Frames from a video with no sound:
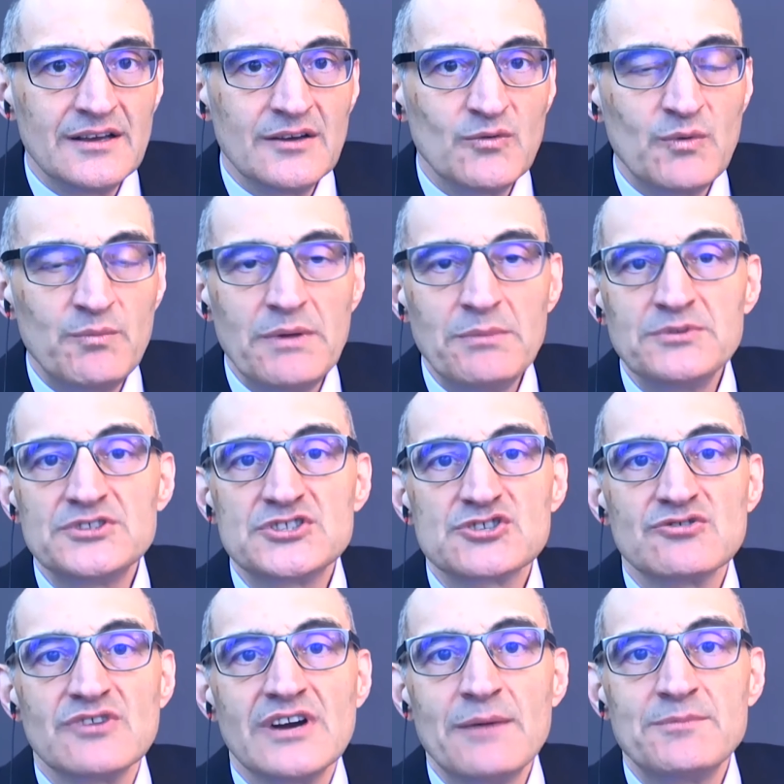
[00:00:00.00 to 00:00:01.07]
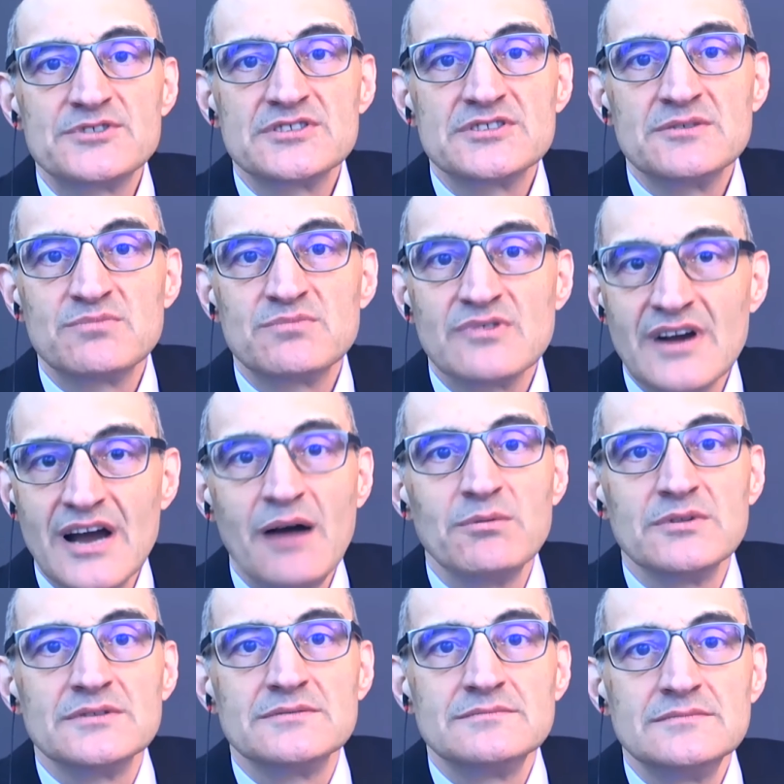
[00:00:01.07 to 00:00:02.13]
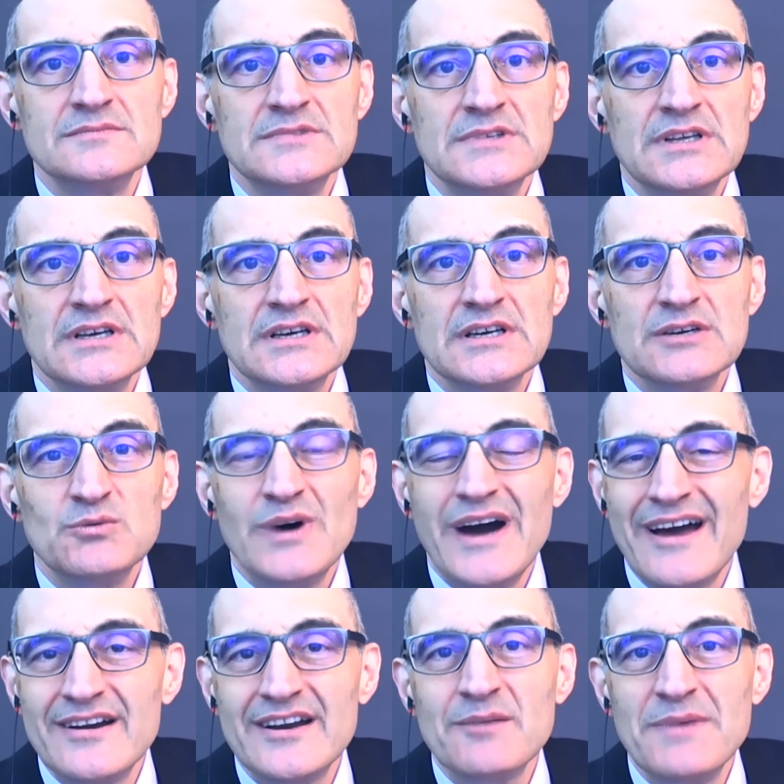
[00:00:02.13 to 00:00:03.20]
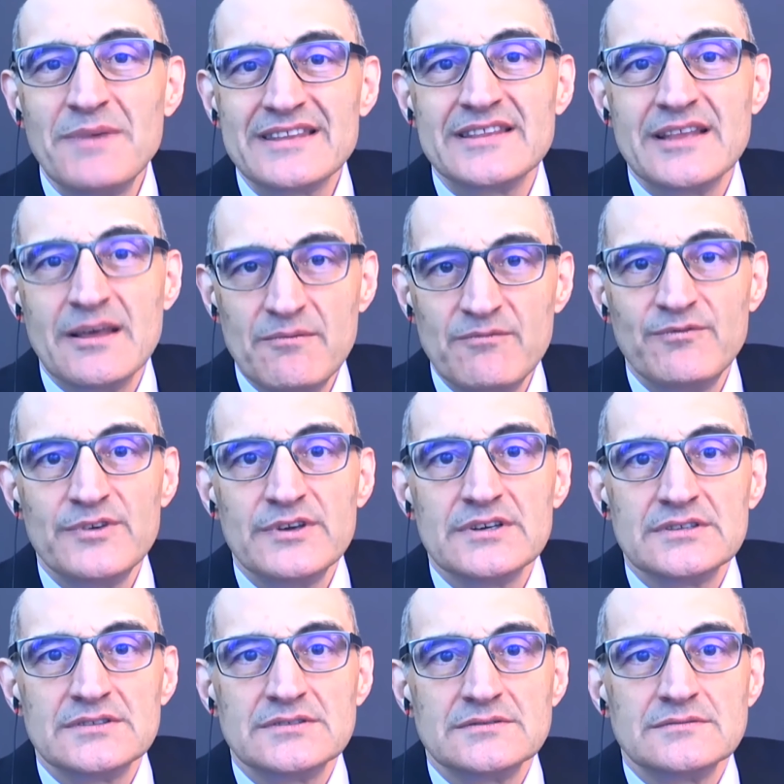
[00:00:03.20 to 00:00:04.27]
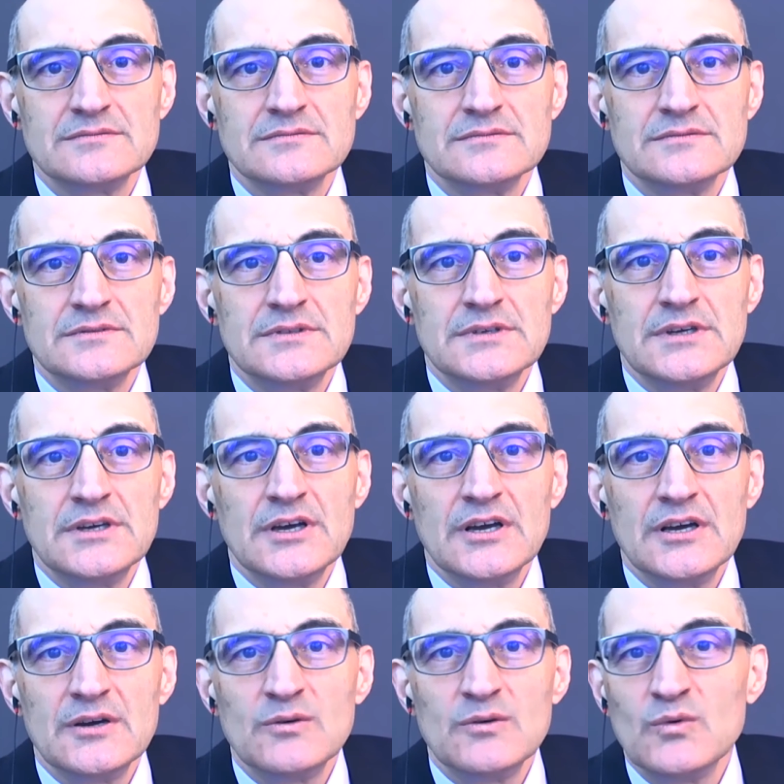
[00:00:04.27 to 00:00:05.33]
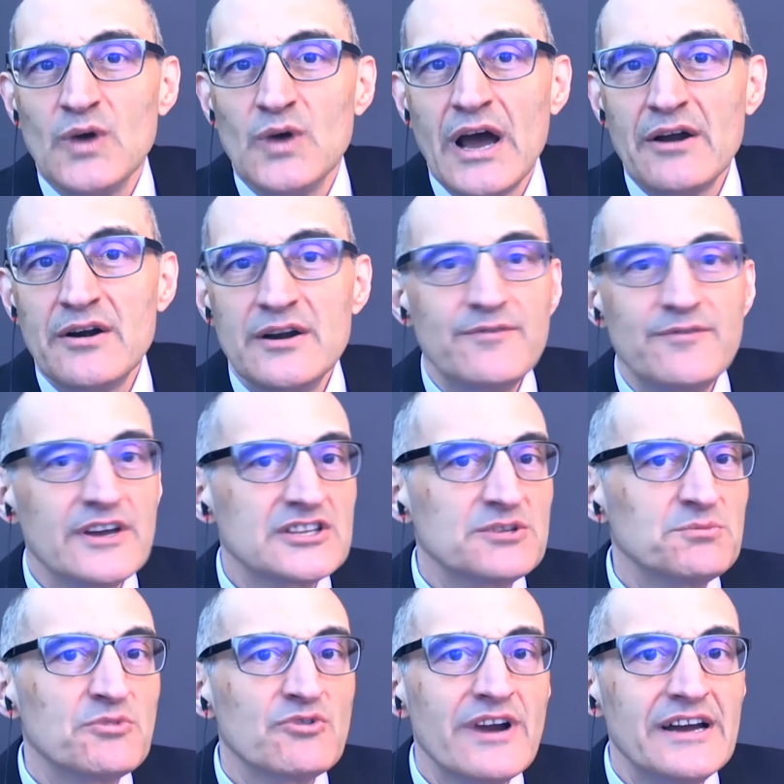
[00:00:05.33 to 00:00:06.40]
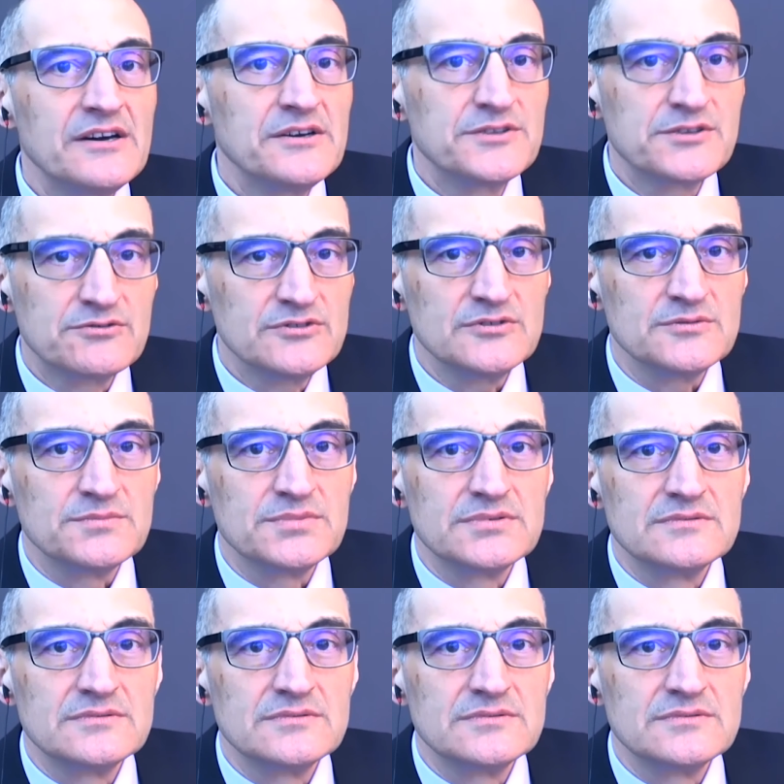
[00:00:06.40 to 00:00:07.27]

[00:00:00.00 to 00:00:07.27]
When people describe some problem, well, how did it make them feel? How did it affect the morale of the group?